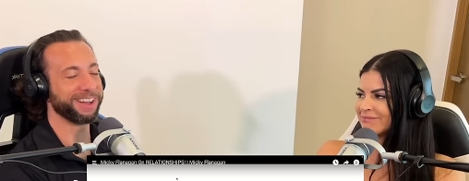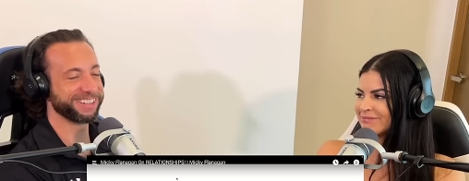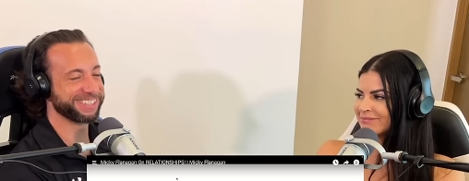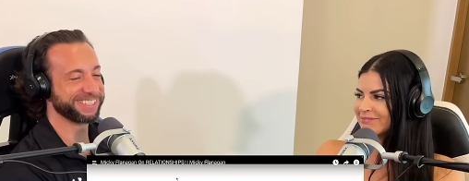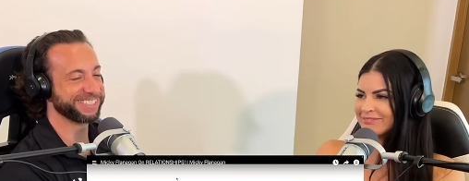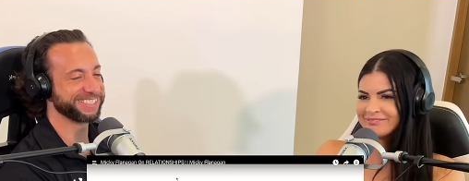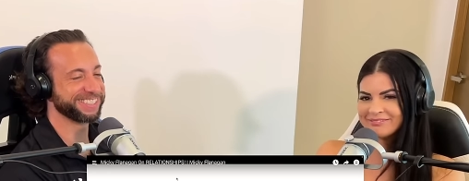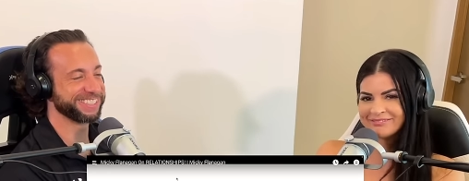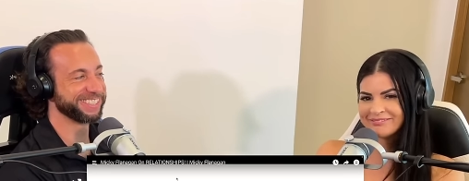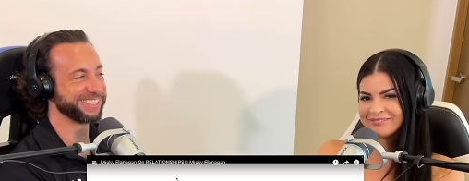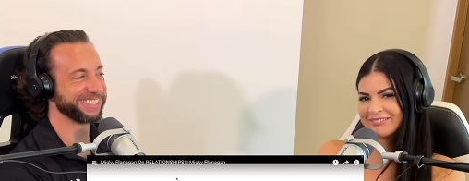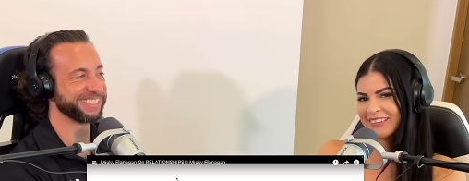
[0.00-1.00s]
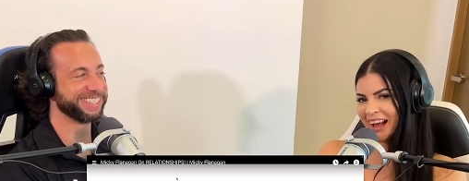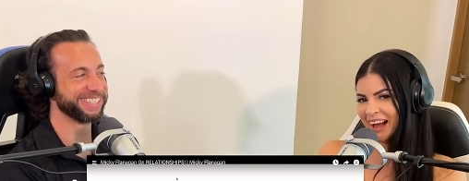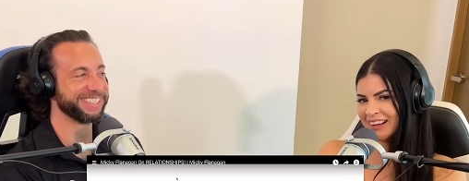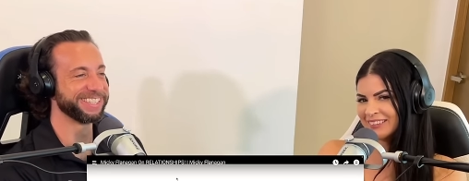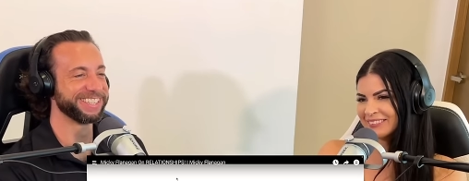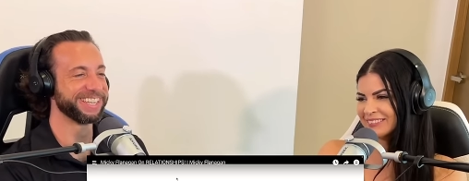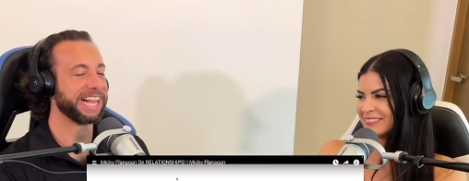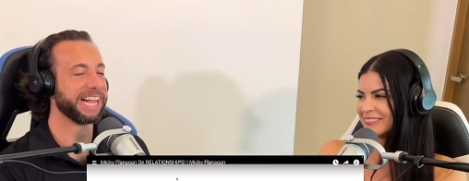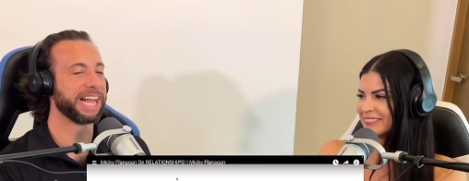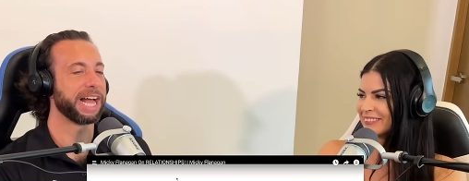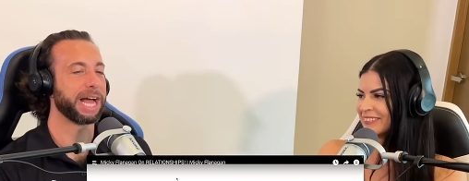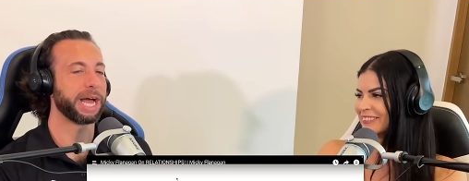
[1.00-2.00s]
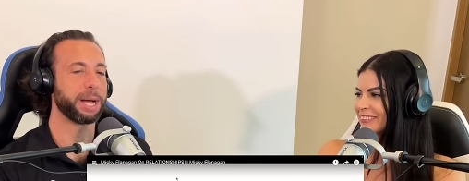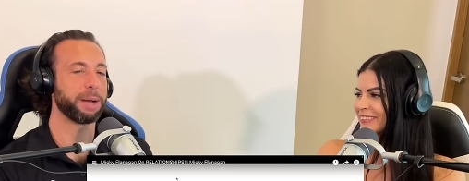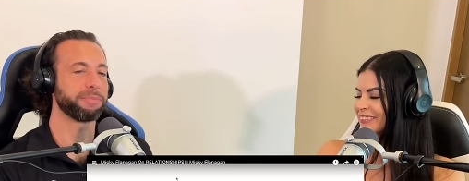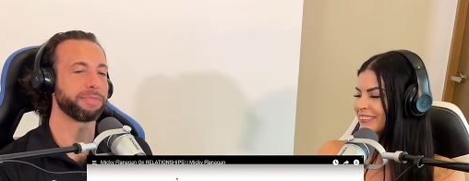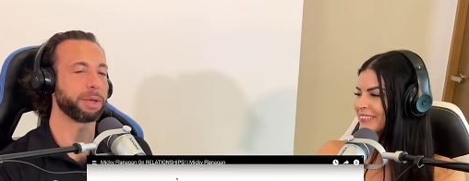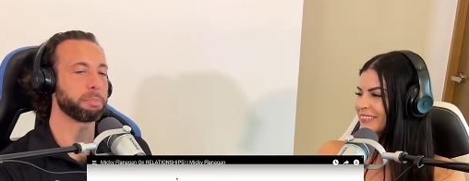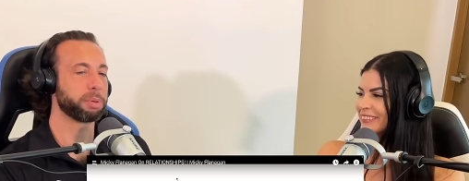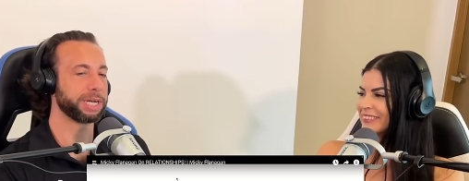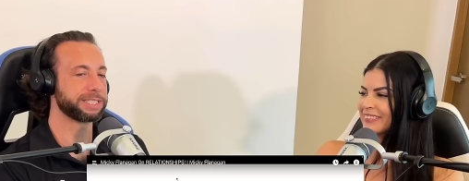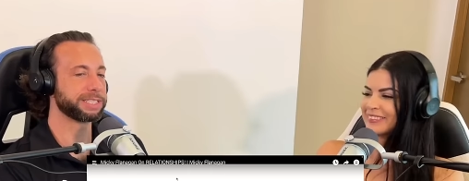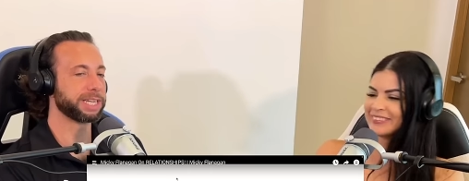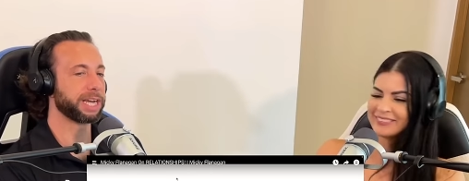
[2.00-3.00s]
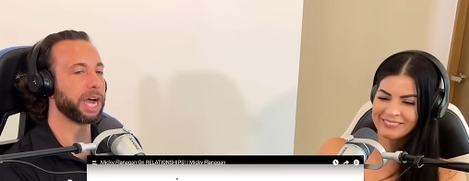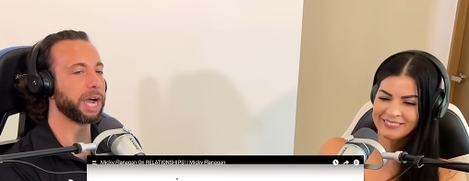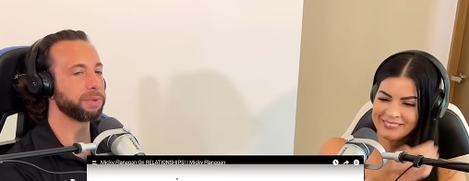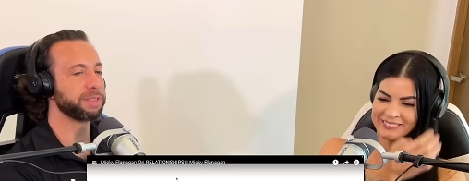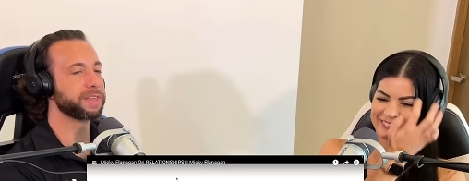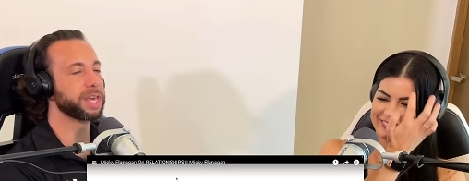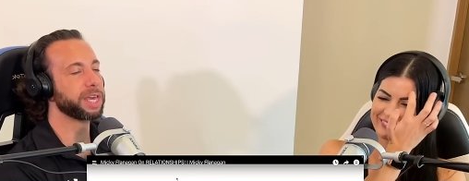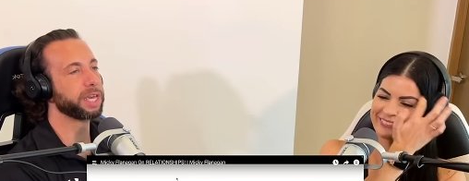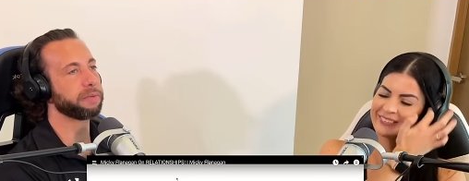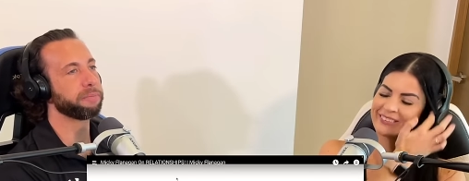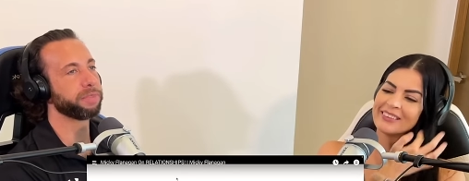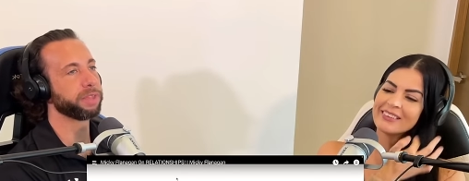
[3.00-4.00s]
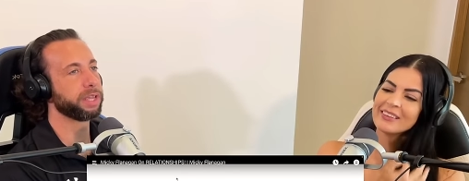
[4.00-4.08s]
Speaker 1: bugs. Yeah. Um, but uh, I would say